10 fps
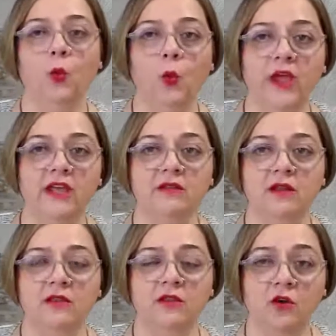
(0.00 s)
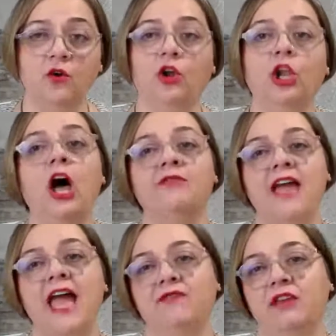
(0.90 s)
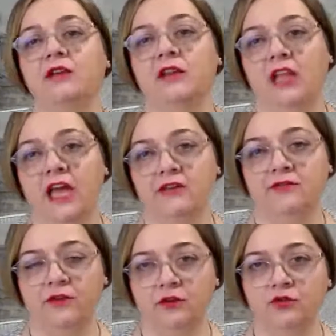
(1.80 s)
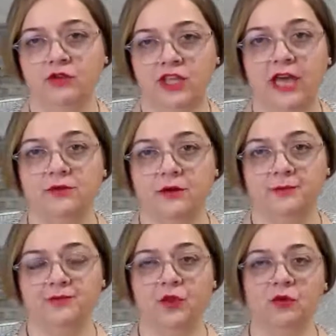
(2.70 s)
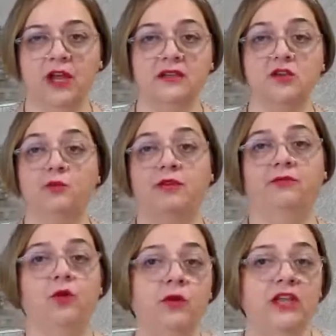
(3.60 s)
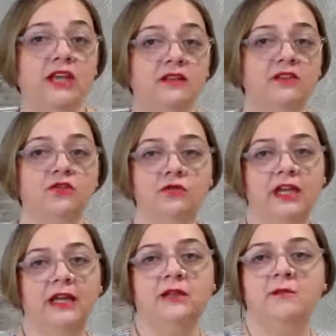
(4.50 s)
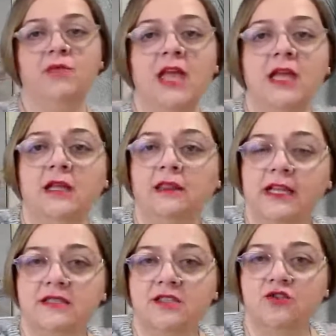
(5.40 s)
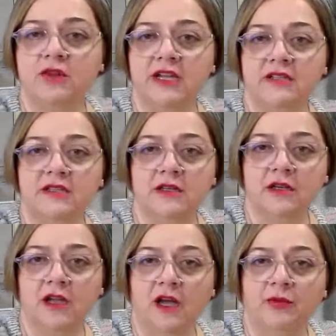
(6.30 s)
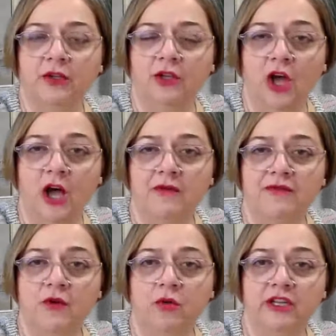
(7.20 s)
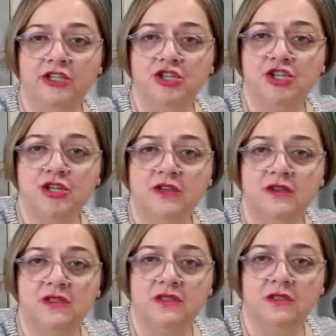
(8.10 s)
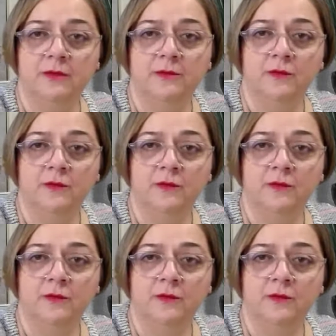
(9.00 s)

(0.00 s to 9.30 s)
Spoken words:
with the goal of having a life together, okay? So before we get into that, let's address a couple of questions.